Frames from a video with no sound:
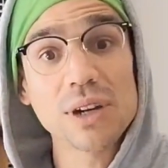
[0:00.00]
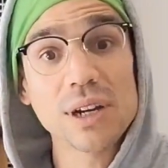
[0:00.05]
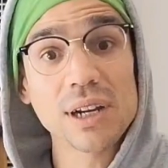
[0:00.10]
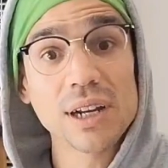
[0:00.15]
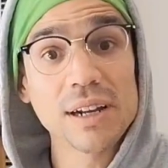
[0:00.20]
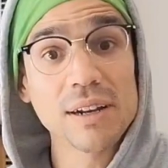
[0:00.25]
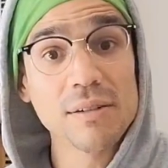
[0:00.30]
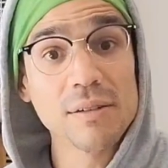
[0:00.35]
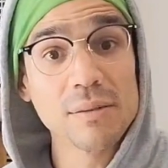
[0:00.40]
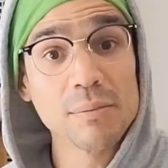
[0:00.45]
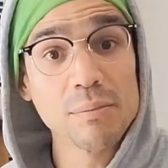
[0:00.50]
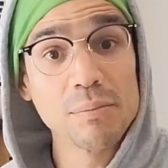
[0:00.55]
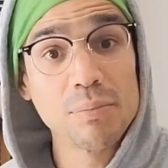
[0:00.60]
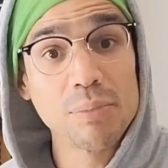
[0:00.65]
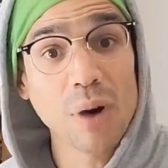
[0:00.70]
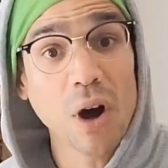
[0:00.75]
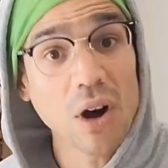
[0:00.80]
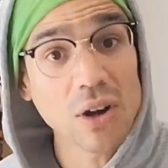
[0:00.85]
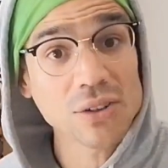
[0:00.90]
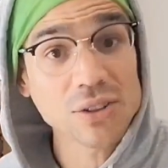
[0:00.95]
working in
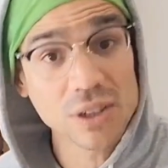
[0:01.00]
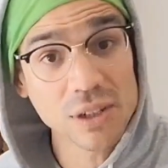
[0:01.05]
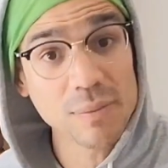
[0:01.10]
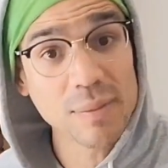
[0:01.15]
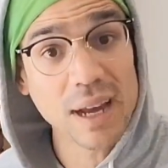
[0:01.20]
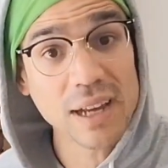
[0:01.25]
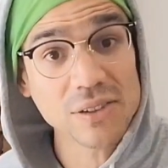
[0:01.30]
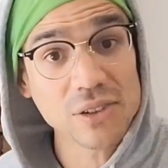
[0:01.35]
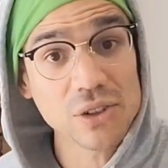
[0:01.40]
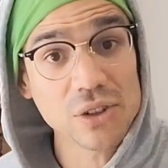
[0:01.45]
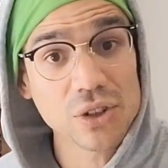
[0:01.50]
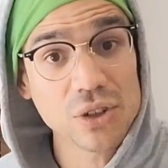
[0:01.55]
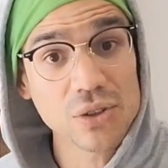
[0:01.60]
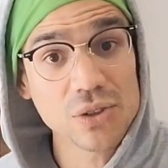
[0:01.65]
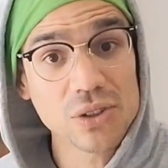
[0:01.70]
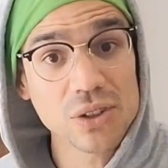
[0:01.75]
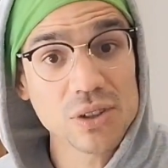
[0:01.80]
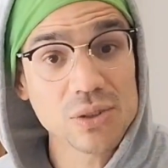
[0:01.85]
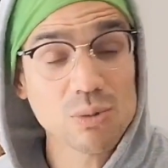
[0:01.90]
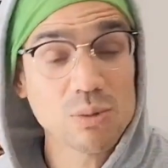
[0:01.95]
Boston,
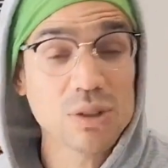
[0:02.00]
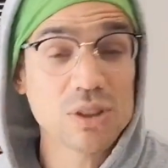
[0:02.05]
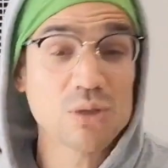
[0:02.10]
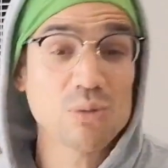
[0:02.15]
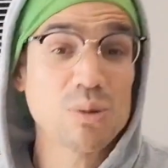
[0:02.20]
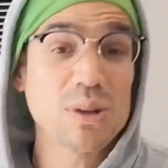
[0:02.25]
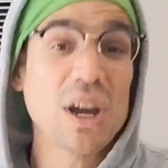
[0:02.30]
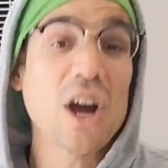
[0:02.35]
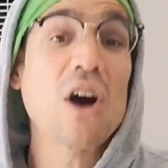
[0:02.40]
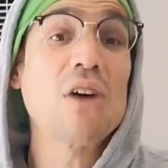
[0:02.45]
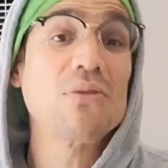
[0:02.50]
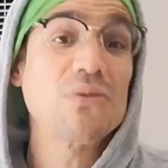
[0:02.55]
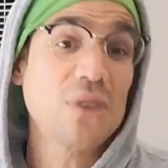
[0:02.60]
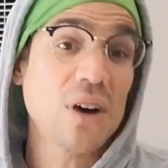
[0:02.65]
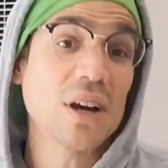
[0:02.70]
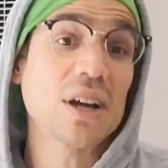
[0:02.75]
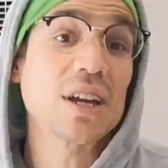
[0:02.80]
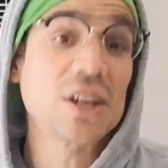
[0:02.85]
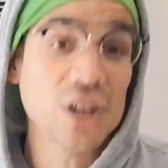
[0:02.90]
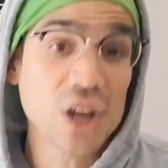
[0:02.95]
Massachusetts, which we all
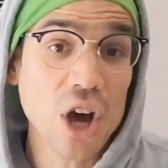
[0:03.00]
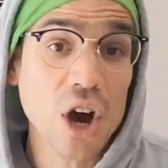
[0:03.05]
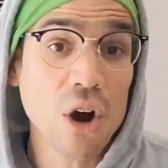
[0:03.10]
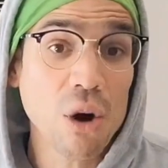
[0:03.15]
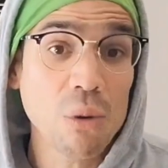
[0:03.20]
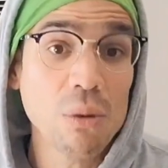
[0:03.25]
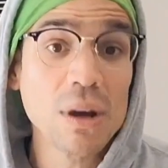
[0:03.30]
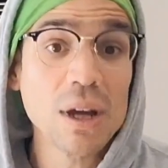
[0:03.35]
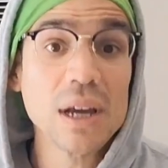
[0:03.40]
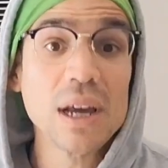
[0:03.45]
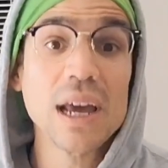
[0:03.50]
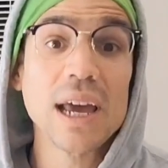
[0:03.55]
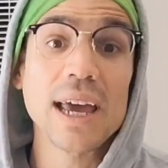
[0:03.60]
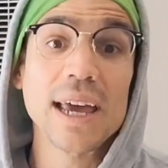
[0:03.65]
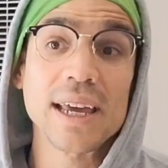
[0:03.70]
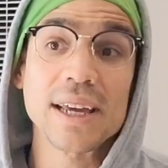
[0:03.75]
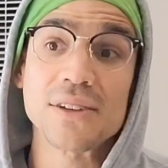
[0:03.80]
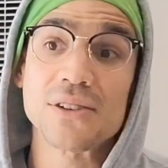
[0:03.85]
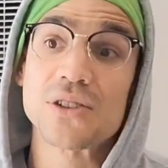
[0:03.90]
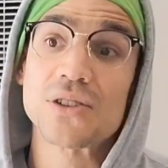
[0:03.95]
fucking know.
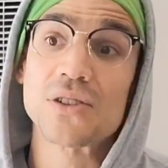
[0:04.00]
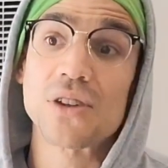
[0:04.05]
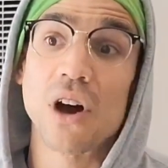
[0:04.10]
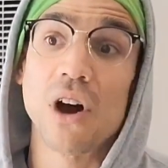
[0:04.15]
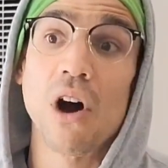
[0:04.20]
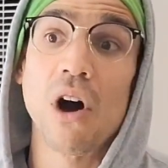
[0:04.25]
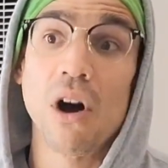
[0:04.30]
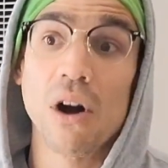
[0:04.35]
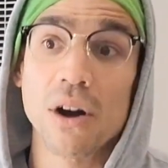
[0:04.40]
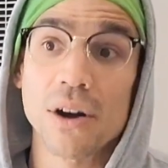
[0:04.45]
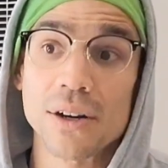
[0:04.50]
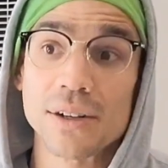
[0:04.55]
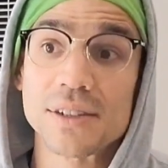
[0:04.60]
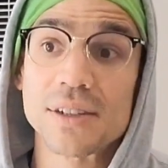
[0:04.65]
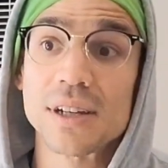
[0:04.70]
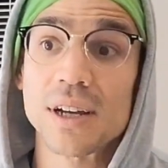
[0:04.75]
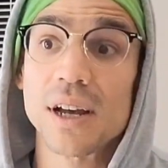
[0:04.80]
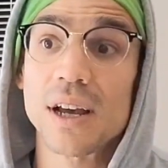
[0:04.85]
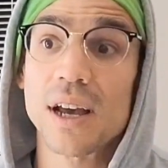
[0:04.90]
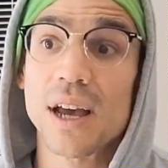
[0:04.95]
It's the
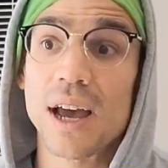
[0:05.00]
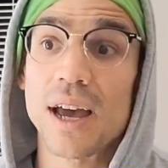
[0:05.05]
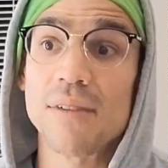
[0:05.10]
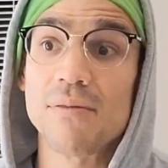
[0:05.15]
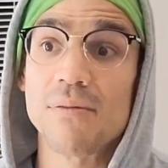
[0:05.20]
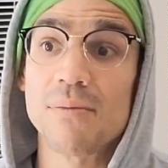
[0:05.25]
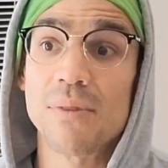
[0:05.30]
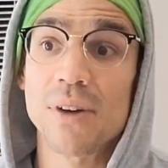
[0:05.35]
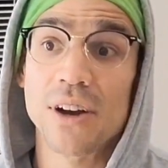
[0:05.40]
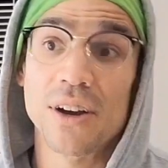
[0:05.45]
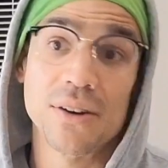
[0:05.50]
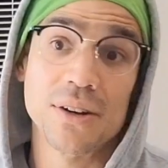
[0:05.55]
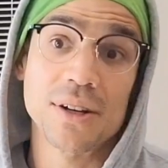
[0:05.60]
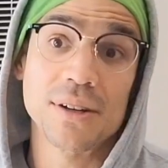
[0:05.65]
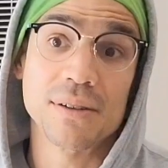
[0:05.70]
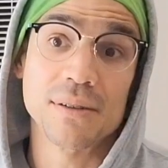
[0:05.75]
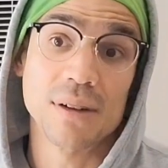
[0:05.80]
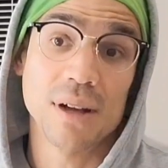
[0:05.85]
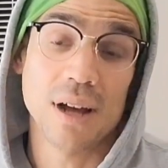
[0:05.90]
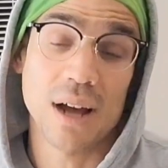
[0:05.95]
heart and
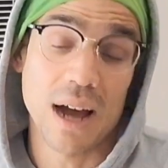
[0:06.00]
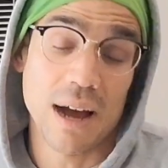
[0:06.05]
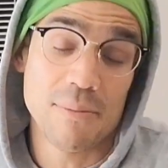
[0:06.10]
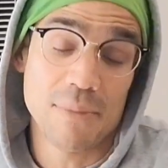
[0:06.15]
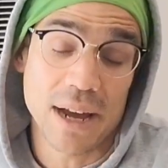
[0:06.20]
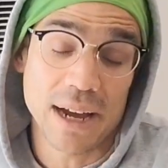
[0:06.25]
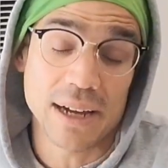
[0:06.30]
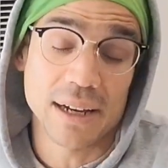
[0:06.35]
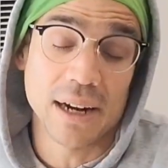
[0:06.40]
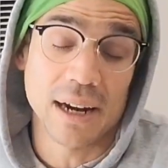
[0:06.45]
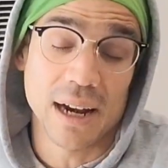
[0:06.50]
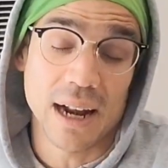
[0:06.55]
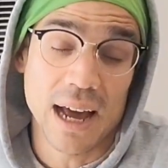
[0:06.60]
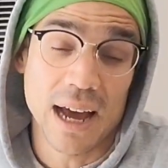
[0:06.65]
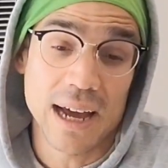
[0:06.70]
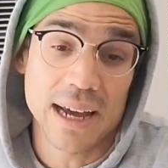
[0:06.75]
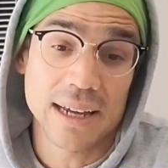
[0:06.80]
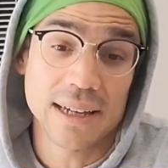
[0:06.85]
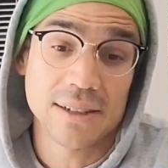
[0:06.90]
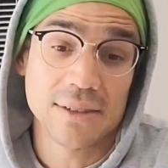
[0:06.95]
very, I'm not gonna
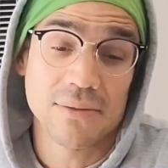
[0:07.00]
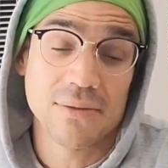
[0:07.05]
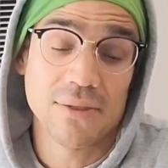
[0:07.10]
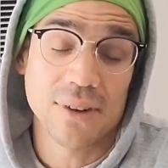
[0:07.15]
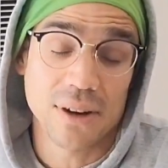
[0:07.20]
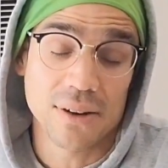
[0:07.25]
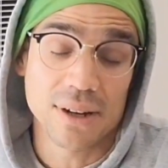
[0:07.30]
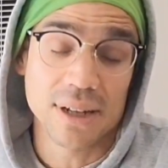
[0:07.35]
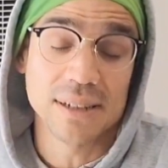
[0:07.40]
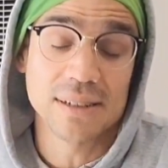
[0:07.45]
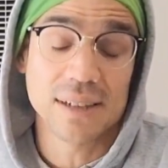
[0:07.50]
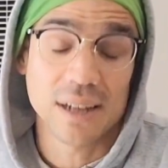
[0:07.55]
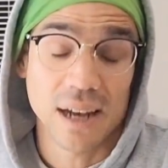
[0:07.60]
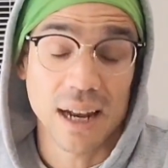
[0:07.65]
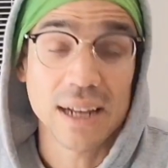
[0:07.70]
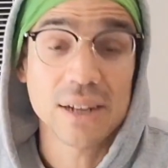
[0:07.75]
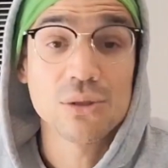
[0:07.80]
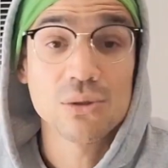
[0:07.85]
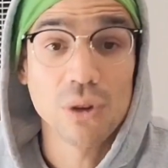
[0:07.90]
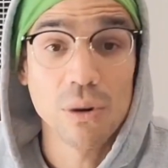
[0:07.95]
lie, it's a very
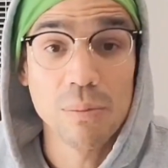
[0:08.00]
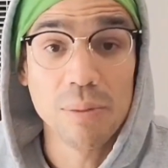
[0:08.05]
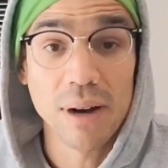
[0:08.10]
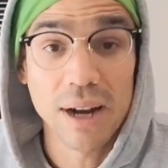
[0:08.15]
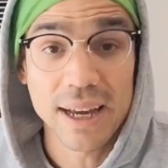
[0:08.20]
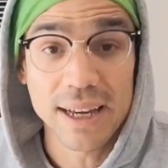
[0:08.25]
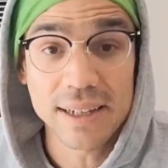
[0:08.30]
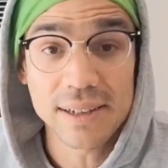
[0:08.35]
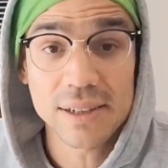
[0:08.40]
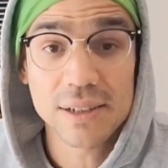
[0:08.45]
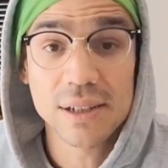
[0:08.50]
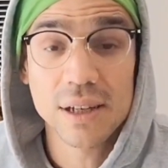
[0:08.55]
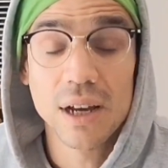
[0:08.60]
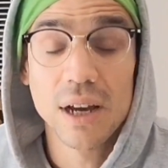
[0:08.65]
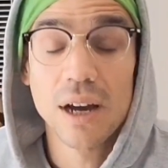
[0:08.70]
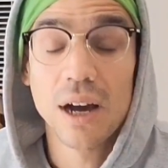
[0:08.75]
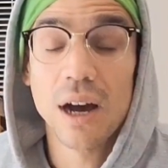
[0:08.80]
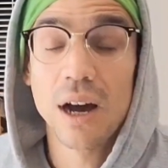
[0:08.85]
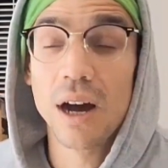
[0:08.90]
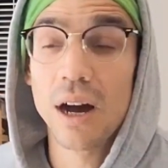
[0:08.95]
intellectual place.
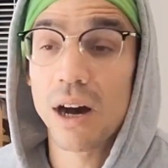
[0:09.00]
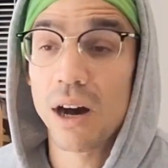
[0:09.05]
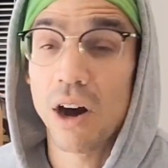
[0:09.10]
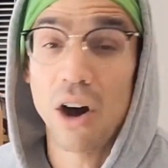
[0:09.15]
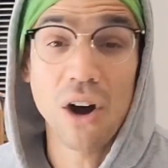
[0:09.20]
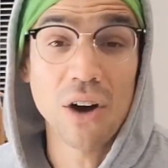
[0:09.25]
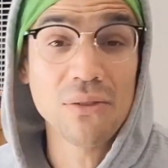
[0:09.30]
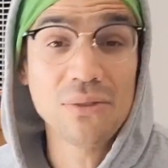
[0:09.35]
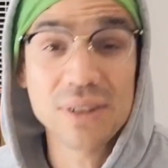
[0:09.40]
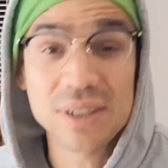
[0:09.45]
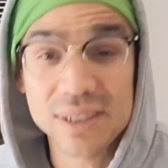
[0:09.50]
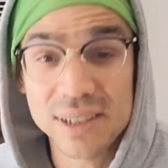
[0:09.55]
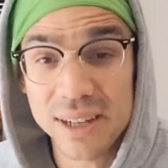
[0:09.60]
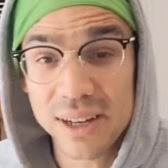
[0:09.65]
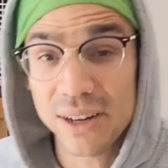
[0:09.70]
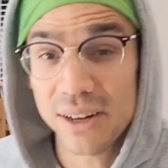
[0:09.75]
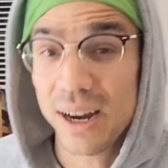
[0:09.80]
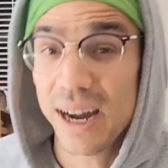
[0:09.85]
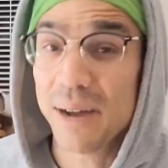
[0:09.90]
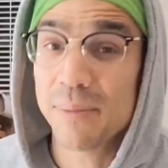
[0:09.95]
Harvard's
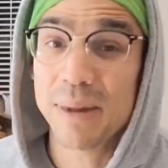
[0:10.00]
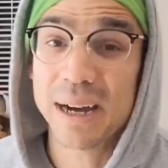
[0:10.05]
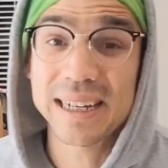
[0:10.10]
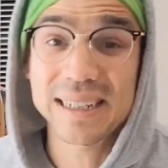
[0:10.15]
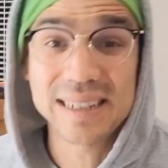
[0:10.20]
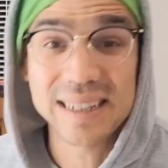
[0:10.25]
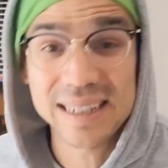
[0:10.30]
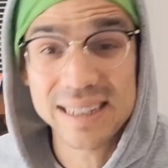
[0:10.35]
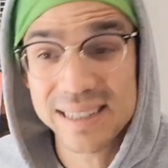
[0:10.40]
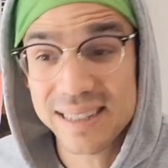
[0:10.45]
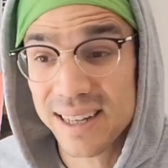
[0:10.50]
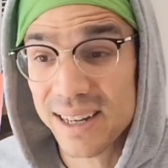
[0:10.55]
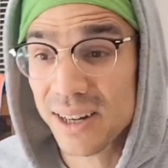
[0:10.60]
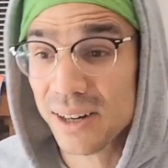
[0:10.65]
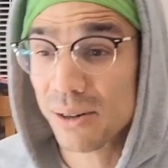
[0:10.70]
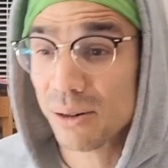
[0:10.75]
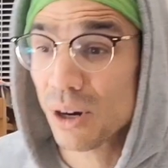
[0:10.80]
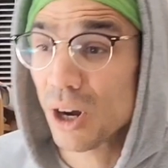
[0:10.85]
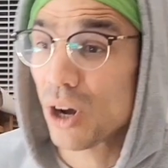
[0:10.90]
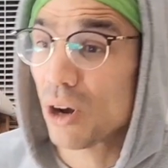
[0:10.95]
there, MIT's
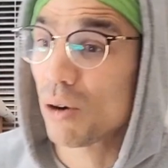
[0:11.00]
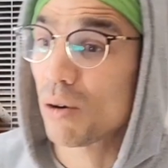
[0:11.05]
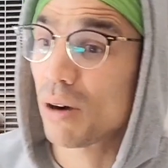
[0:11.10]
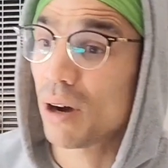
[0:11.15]
there.